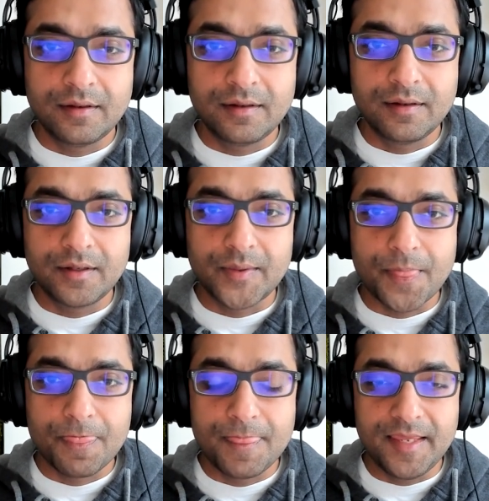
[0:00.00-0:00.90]
uh,
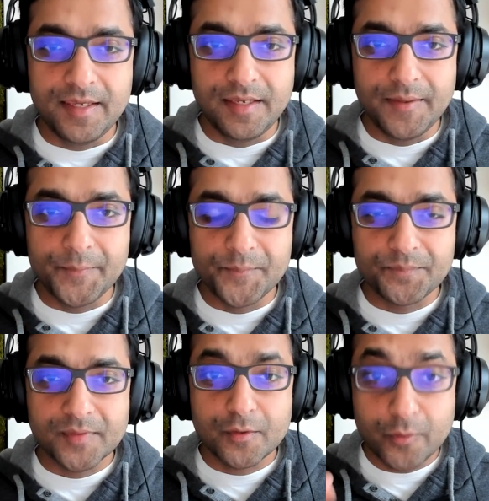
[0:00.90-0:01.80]
the
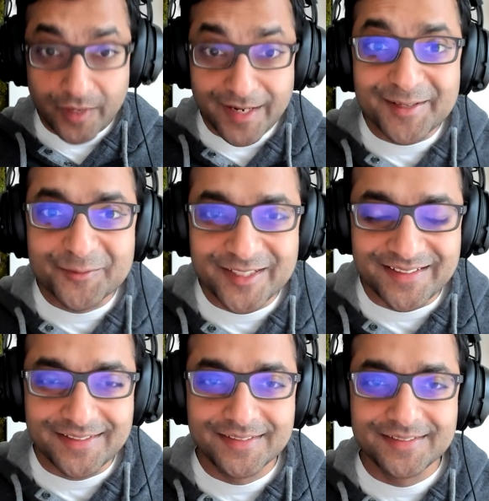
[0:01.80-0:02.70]

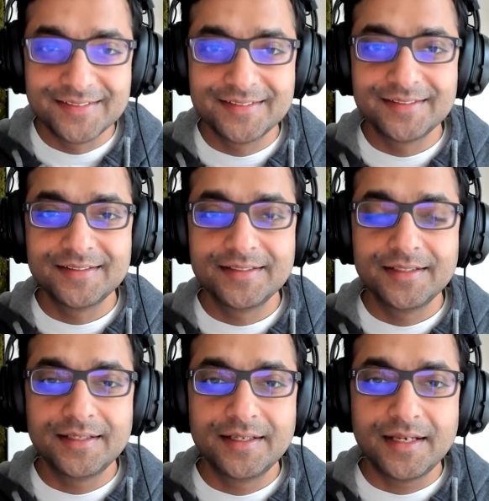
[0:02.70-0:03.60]
creativity
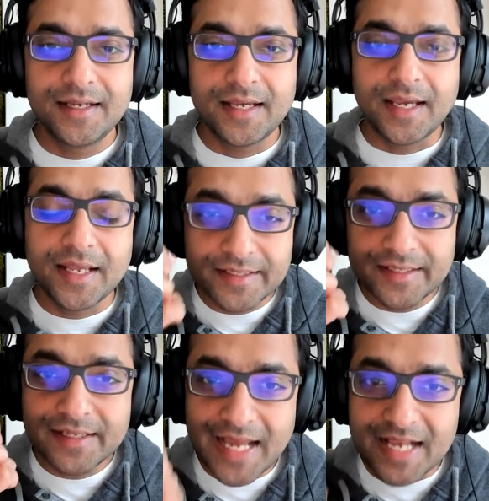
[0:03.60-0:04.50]
and
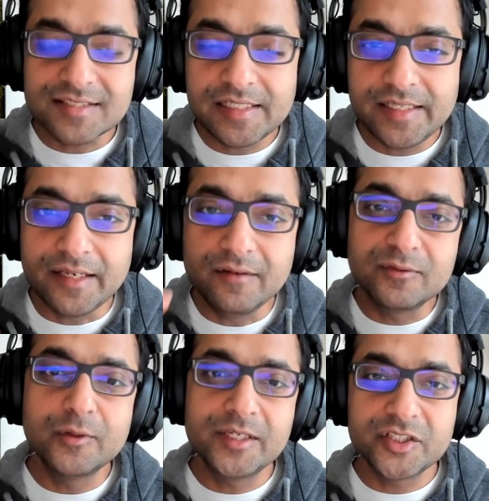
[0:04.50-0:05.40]
then lastly
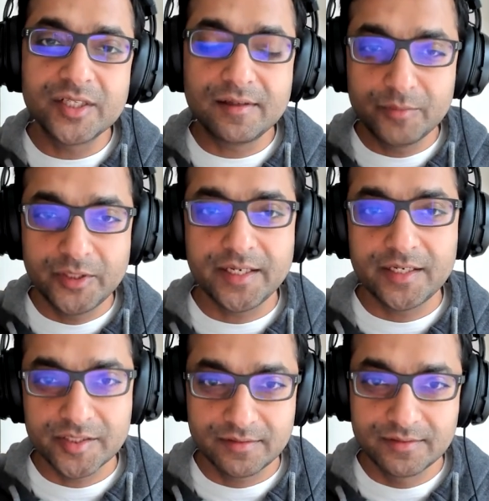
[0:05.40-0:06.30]
influential
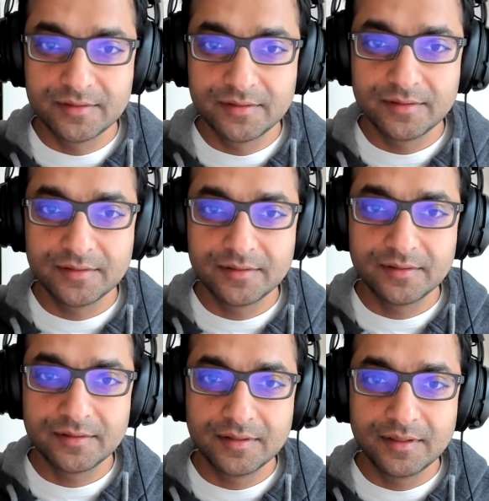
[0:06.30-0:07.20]
communication
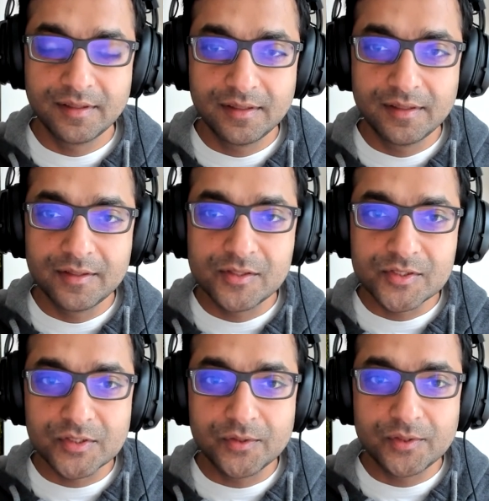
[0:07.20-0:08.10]

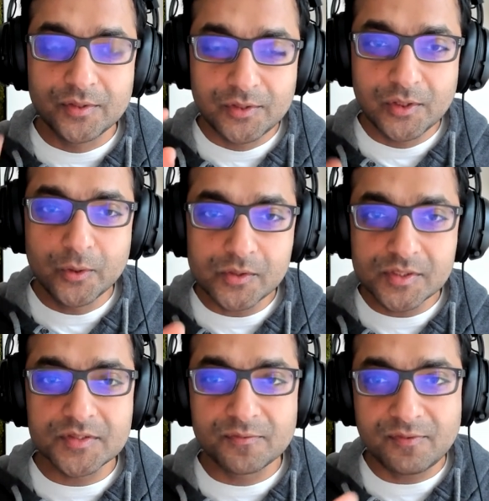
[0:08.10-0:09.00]
so
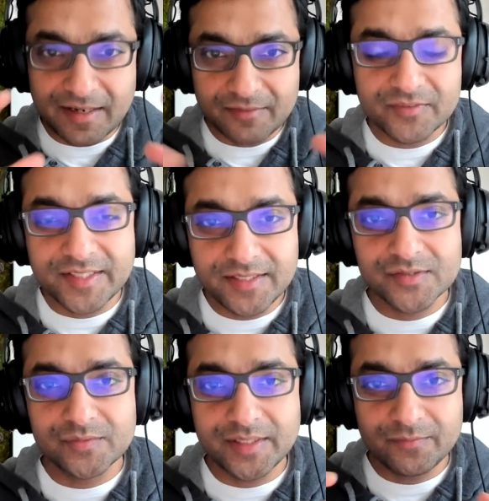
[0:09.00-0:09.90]
those five
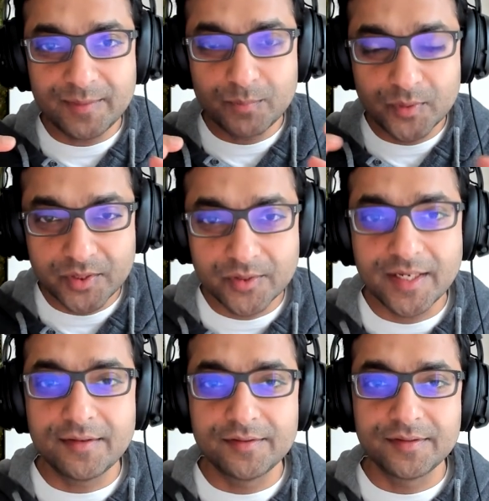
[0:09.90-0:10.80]
things when we put
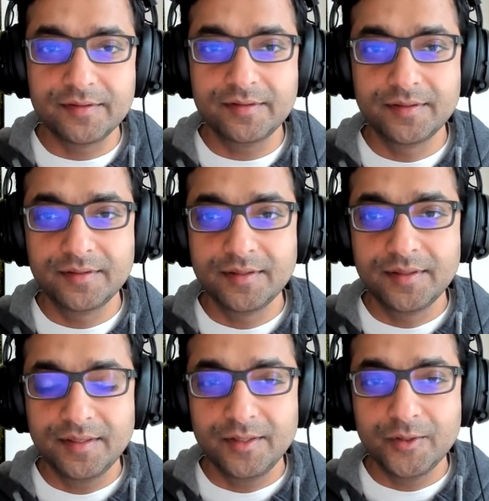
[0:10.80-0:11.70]
together
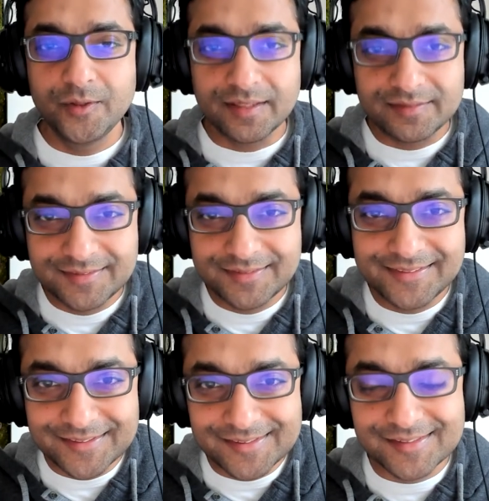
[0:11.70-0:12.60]
you get
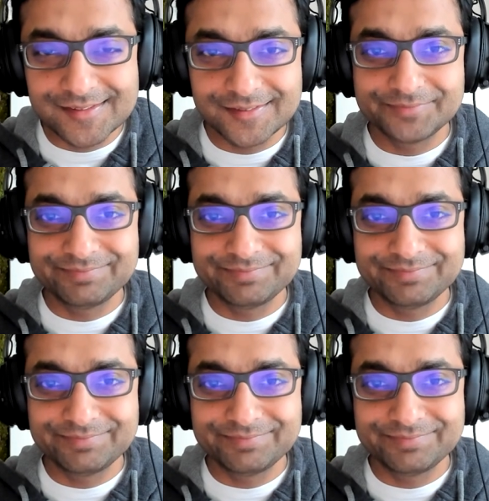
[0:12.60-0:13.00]
this